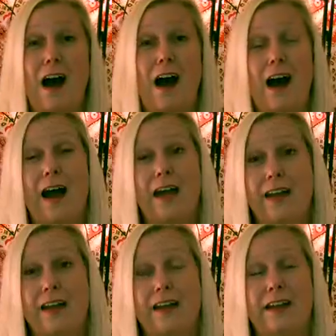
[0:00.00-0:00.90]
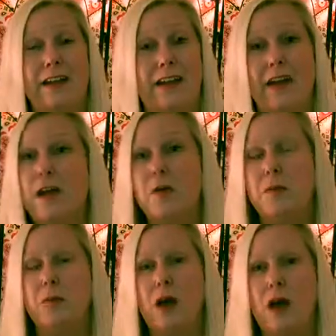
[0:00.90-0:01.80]
I
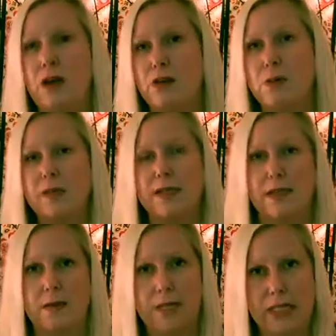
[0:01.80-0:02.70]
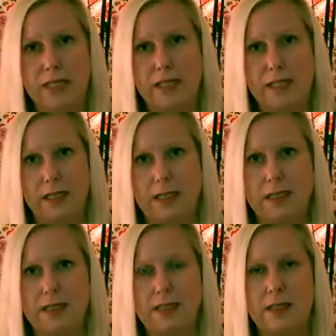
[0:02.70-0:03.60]
am 100% committed to
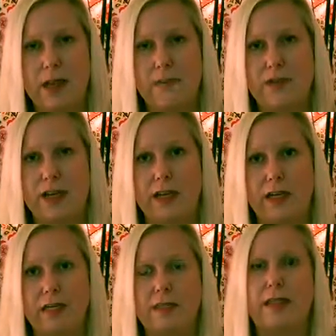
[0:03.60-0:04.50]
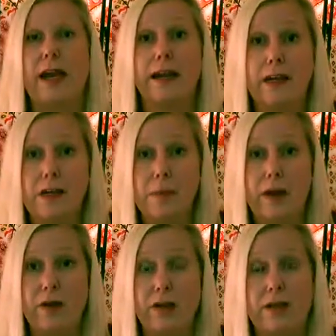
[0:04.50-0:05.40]
this. I'm very excited
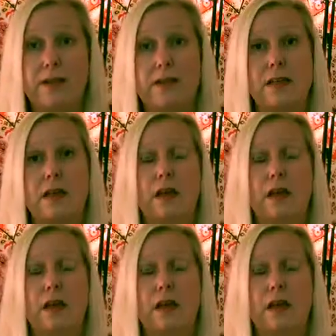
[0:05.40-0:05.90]
about it.